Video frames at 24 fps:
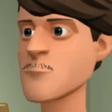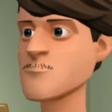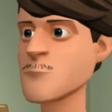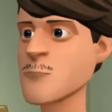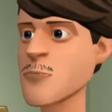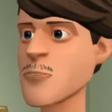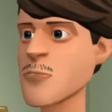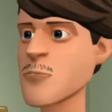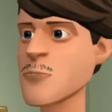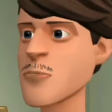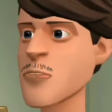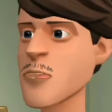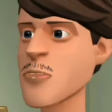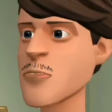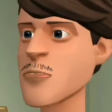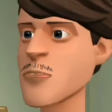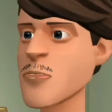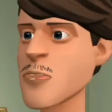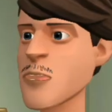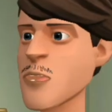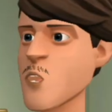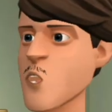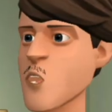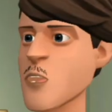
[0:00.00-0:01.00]
classic
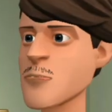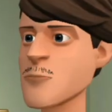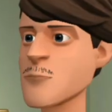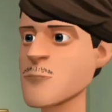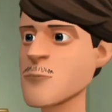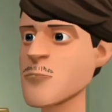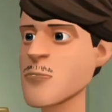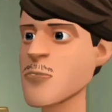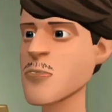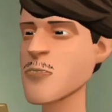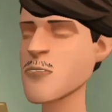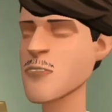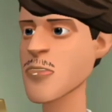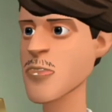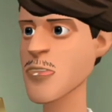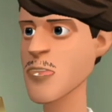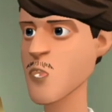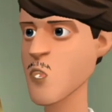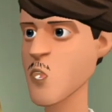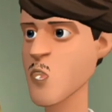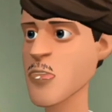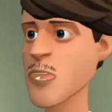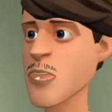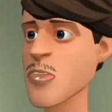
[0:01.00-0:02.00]
Caillou. I have
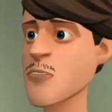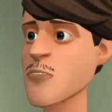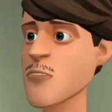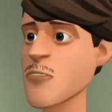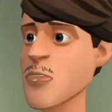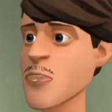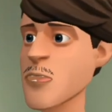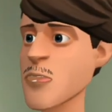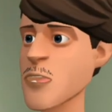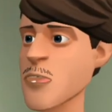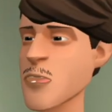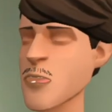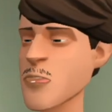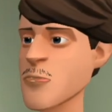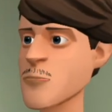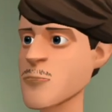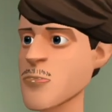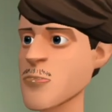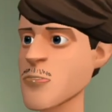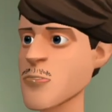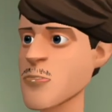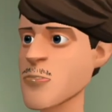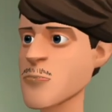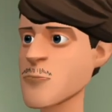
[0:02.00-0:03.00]
eggnog in the fridge
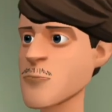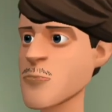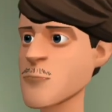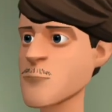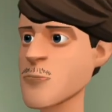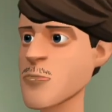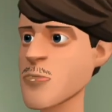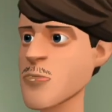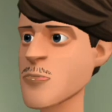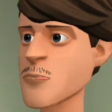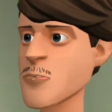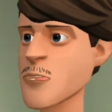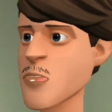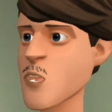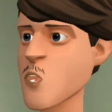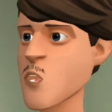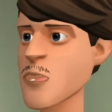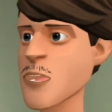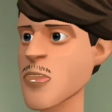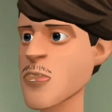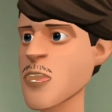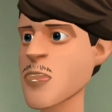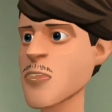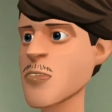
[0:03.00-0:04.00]
and has some
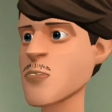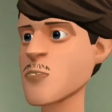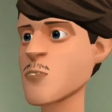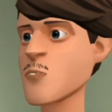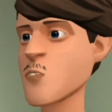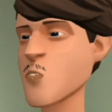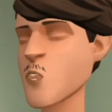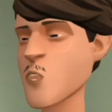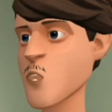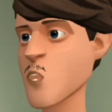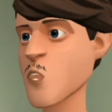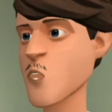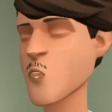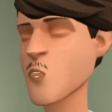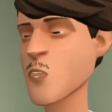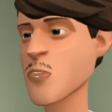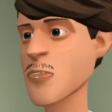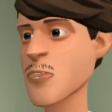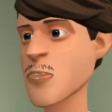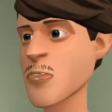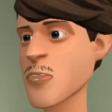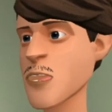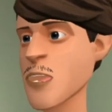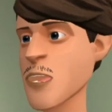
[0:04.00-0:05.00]
alcohol in it so do not
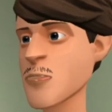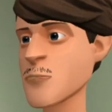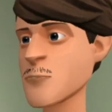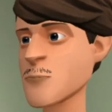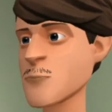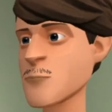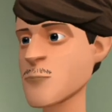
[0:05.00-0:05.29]
drink it.